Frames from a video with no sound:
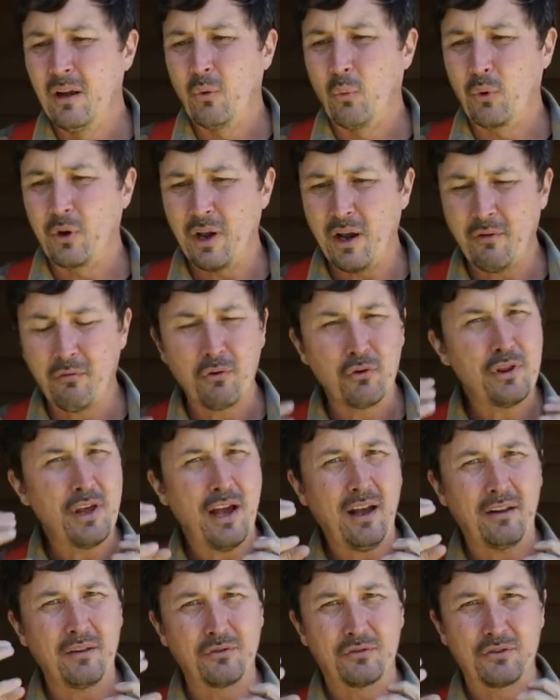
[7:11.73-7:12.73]
Whenever
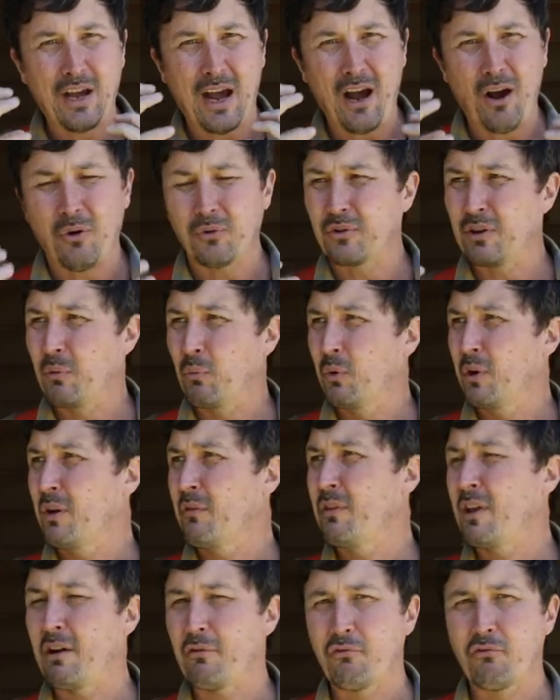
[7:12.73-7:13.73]
that doubt and
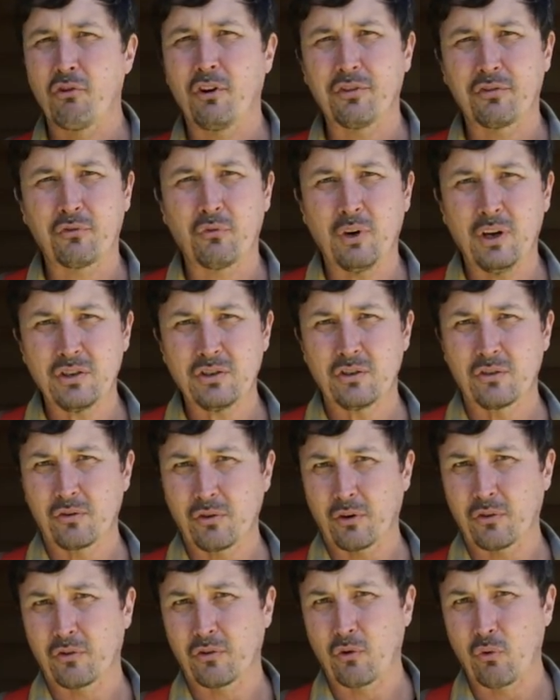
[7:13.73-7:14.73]
whatever that frustration
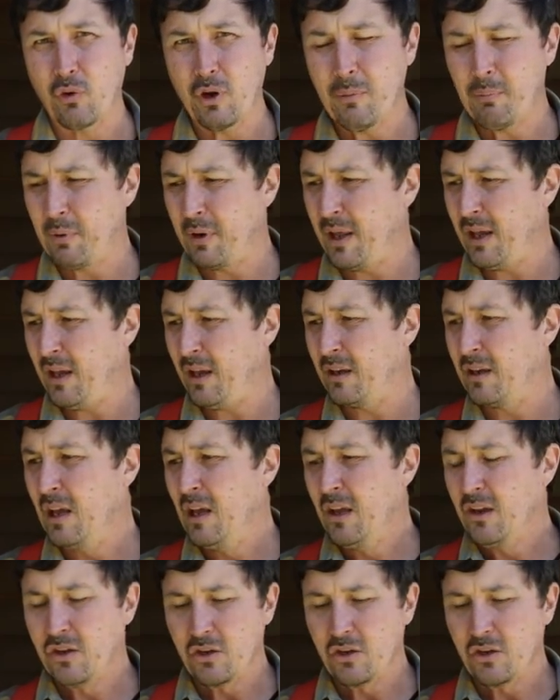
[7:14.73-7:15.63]
starts creeping in,